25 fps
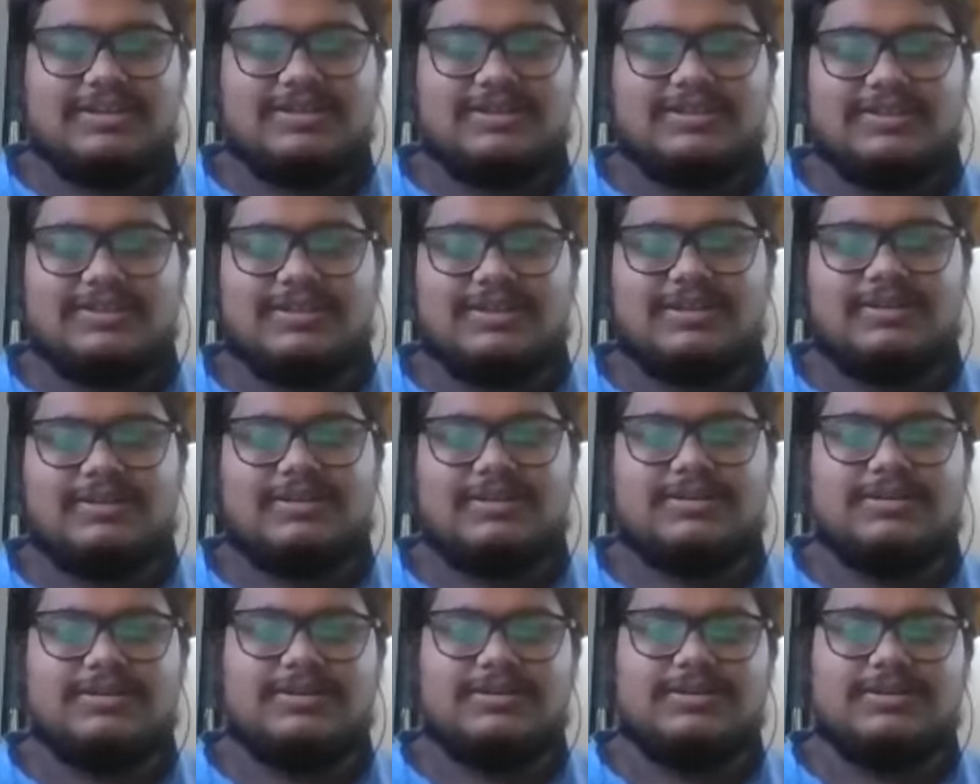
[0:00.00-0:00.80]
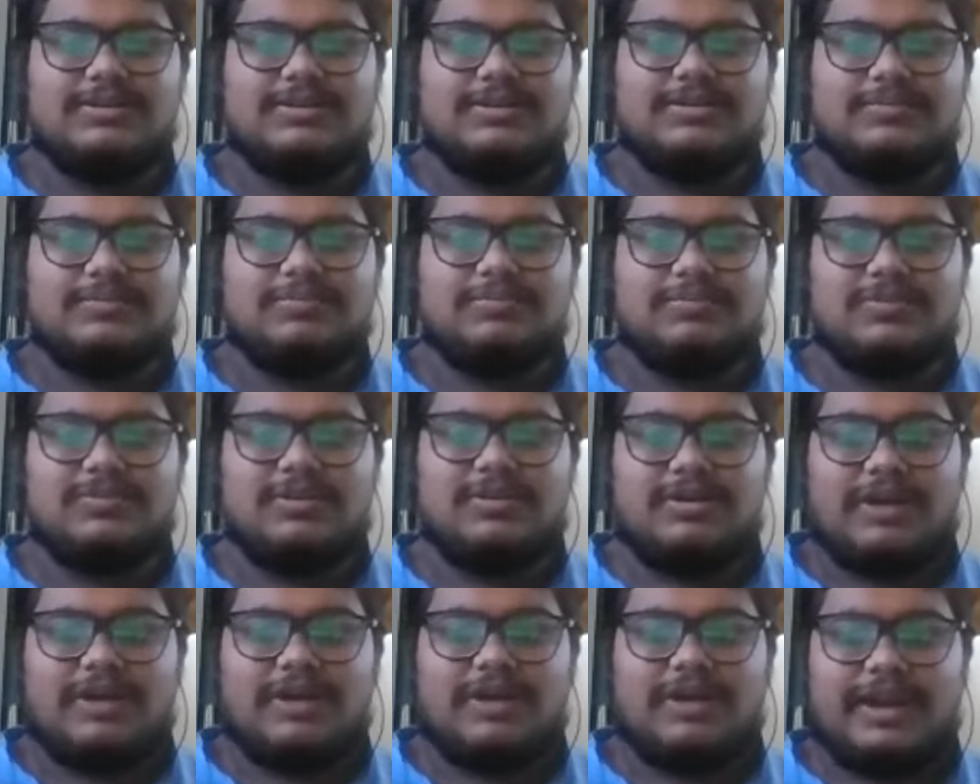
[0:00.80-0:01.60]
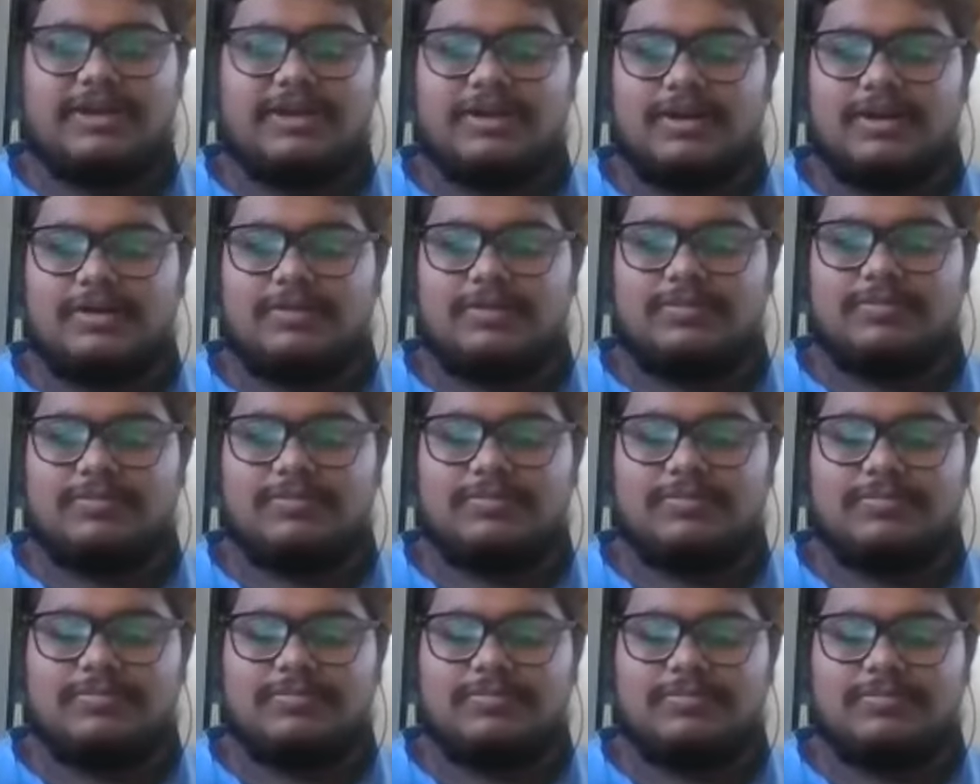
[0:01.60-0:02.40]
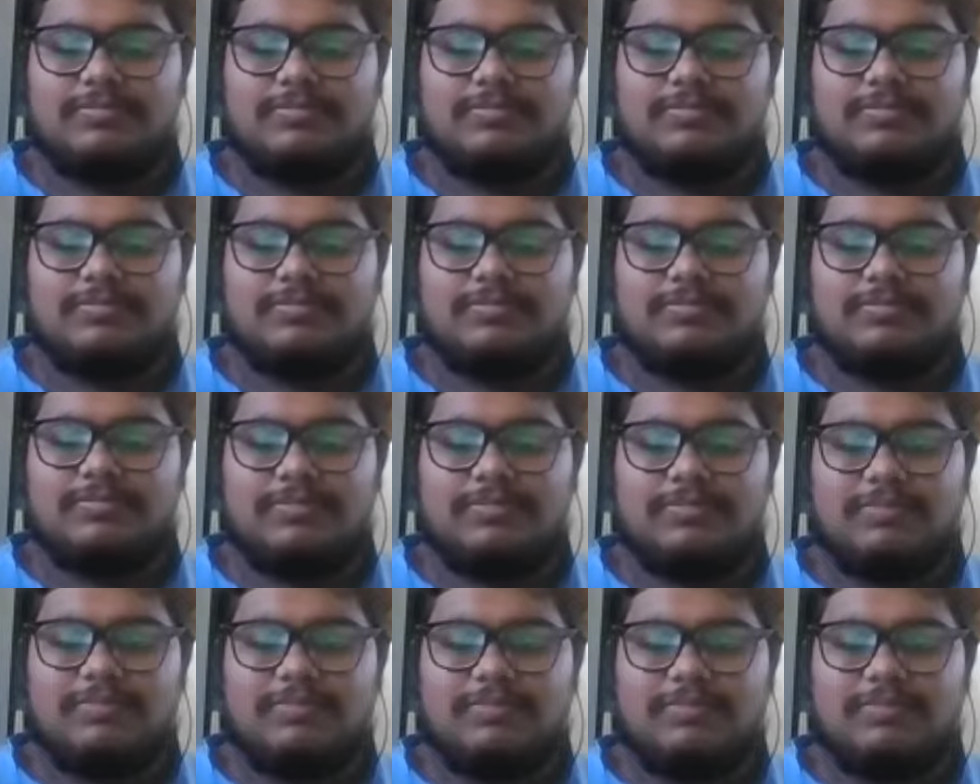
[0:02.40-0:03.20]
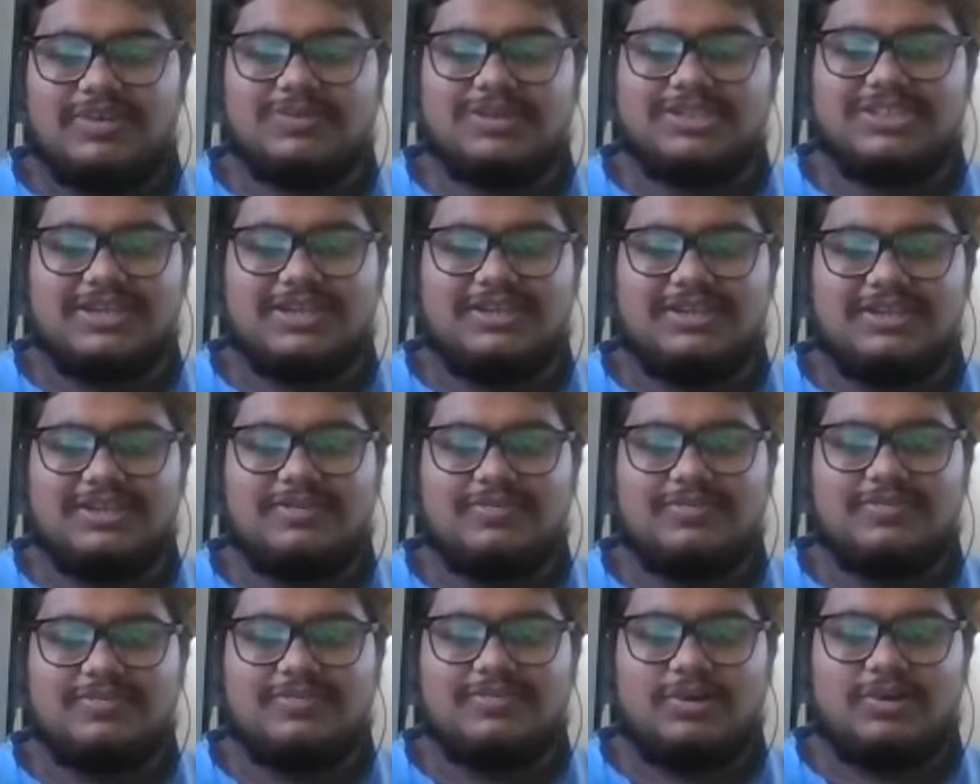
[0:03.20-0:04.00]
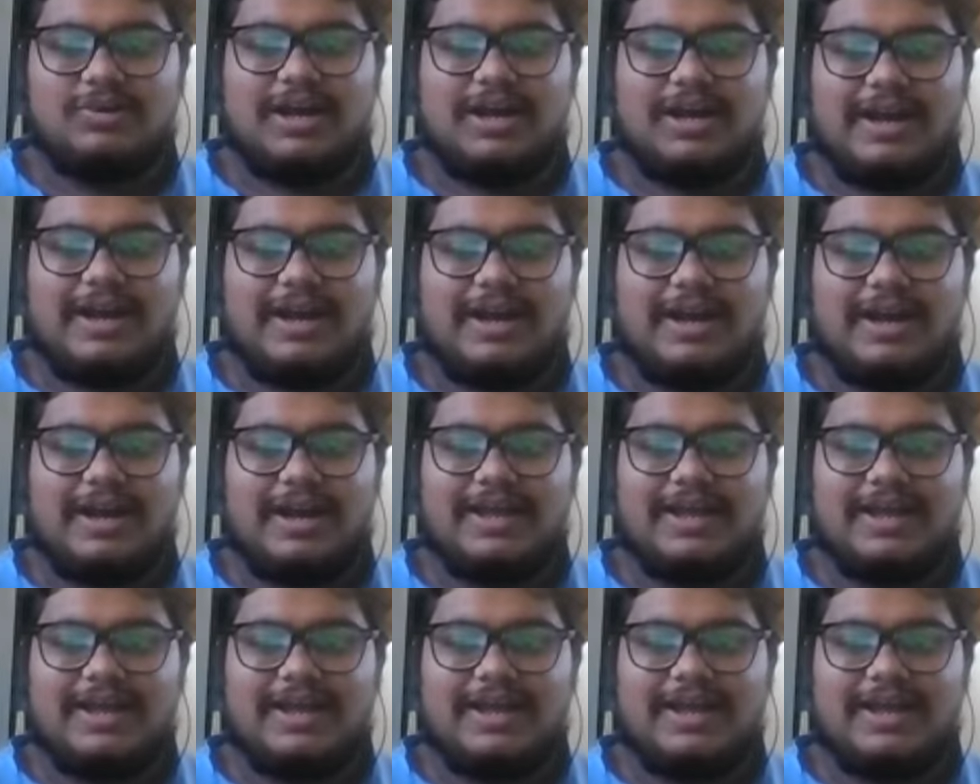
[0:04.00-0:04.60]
Sir, right now, my first question, what I